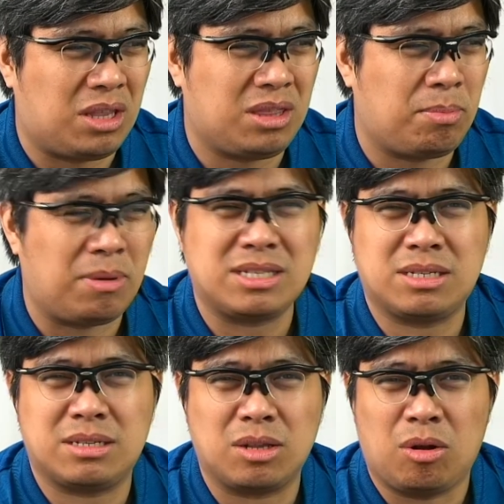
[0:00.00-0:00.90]

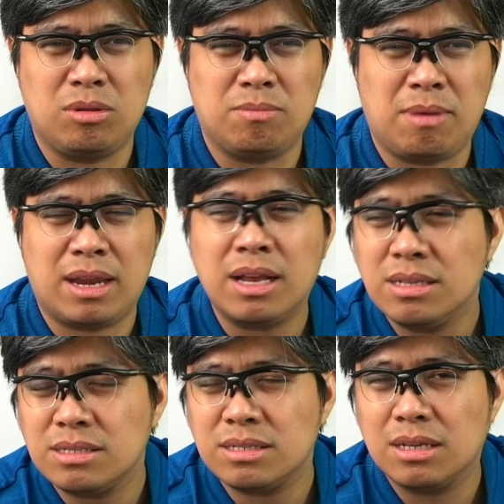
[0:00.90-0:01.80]
plus gold
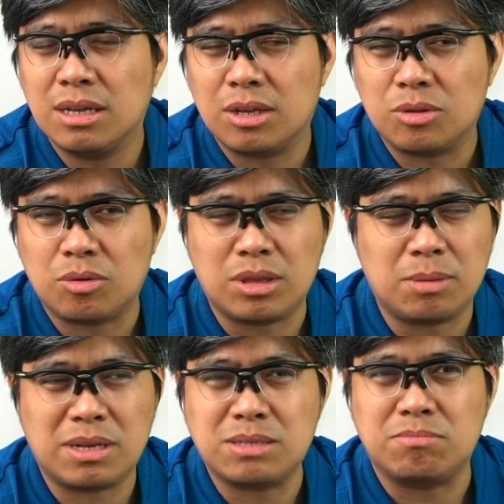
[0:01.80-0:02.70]
medals, 20
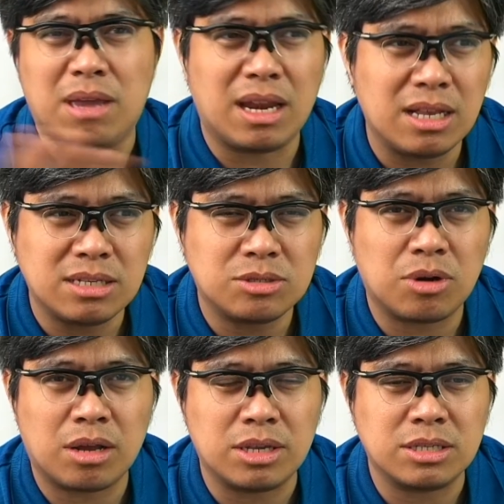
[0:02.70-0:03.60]
plus medals
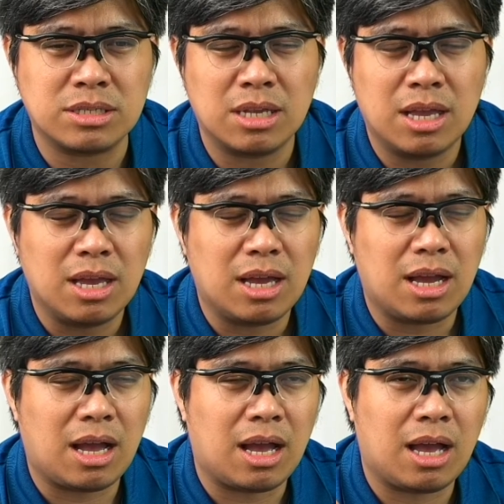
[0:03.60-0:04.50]
throughout his
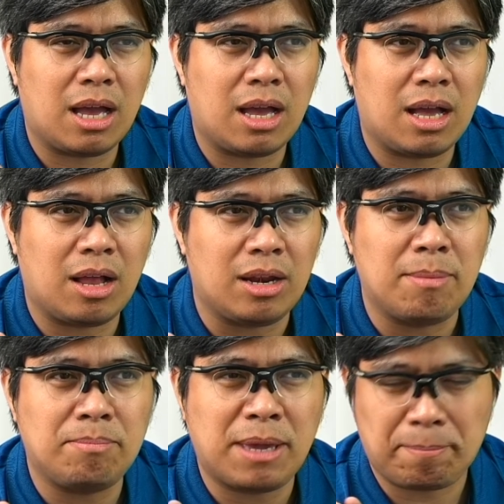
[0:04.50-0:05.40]

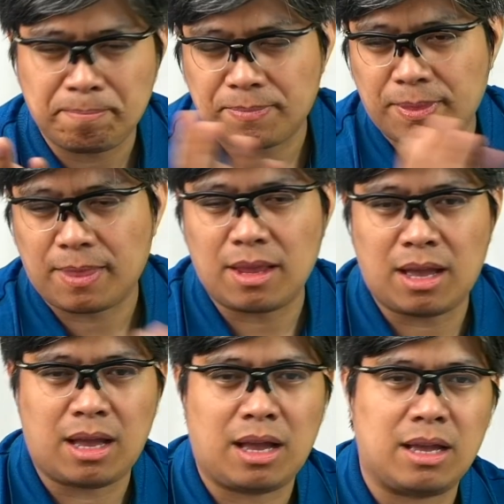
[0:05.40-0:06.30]
Olympic
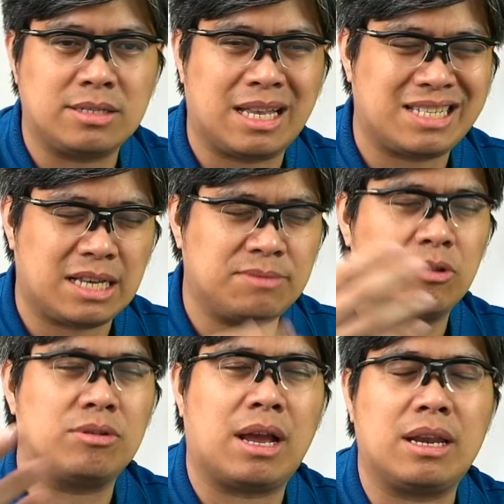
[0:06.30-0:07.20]
successful
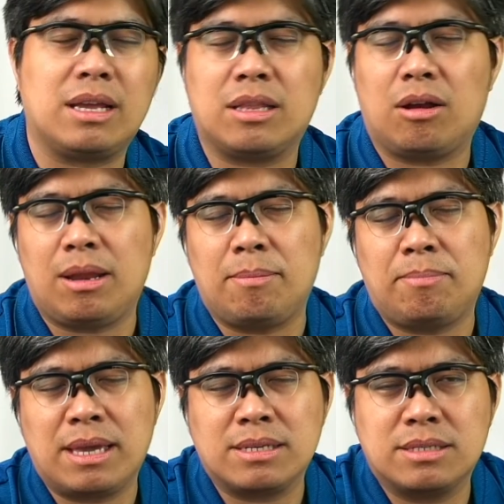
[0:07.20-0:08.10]
run at the
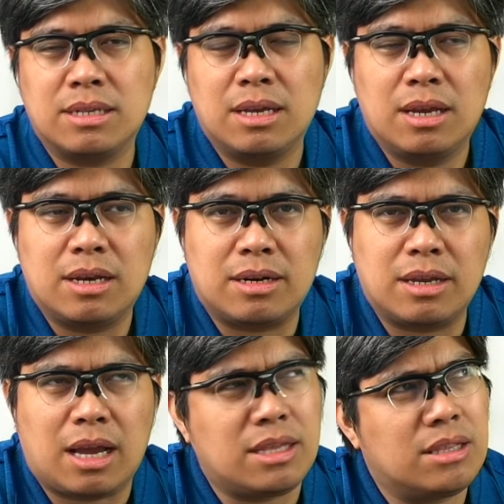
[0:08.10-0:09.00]
Olympics.
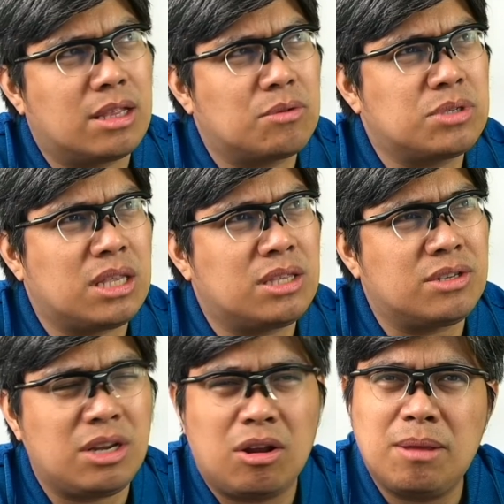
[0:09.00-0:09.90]
I think that was in
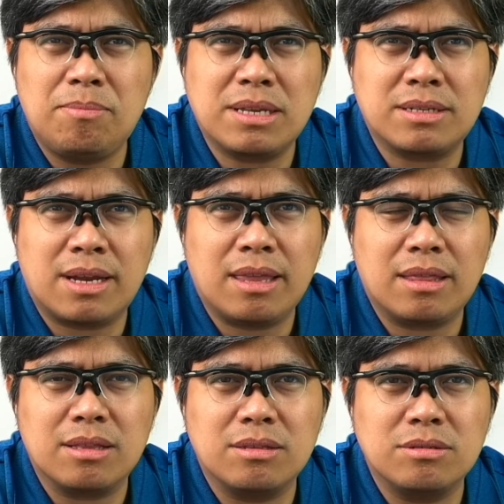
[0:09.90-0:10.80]
3 Olympics, right?
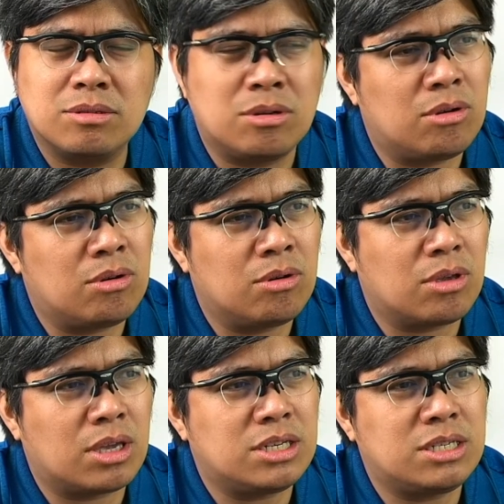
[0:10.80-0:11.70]
So you
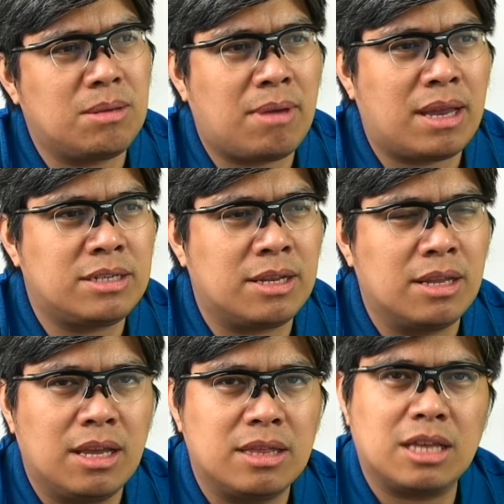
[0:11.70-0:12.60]
could just imagine,
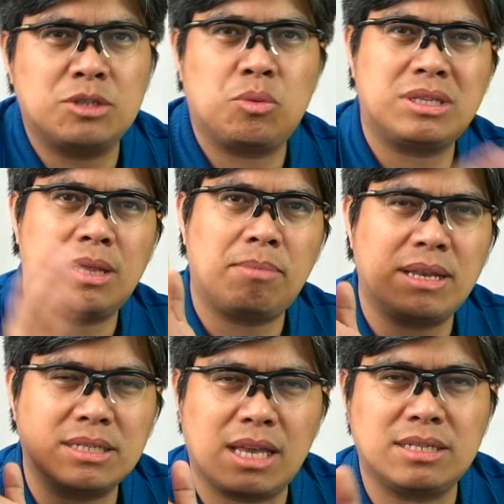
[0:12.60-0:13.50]
that's what the
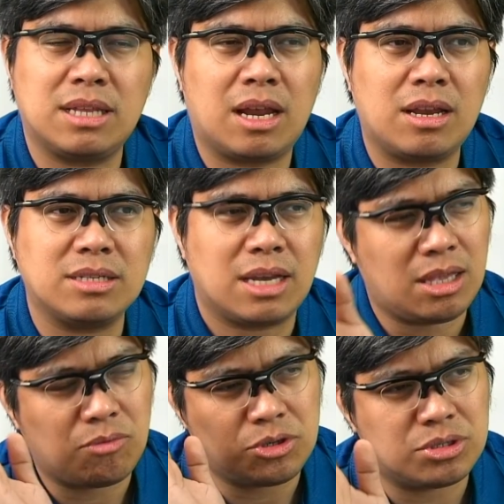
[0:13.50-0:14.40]
best case scenario is. I
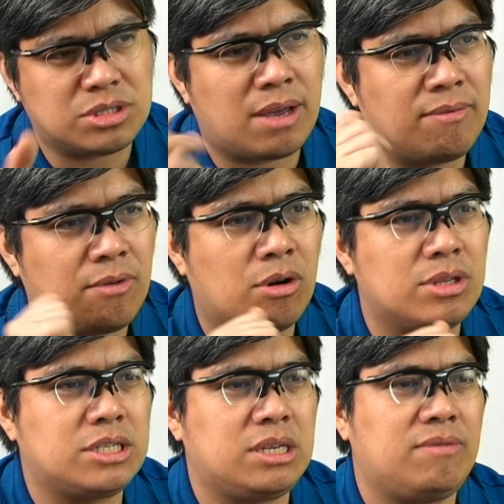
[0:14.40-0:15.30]
think we should strive on
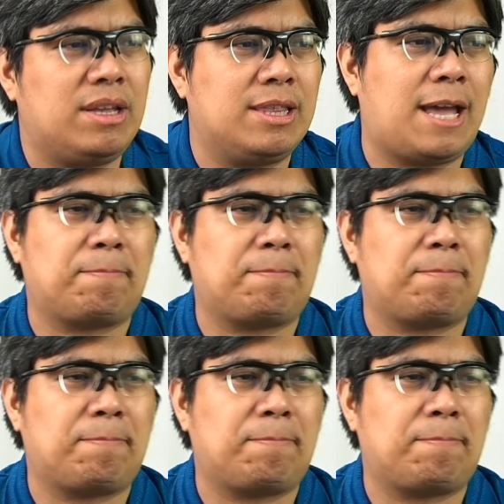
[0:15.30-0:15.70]
achieving that.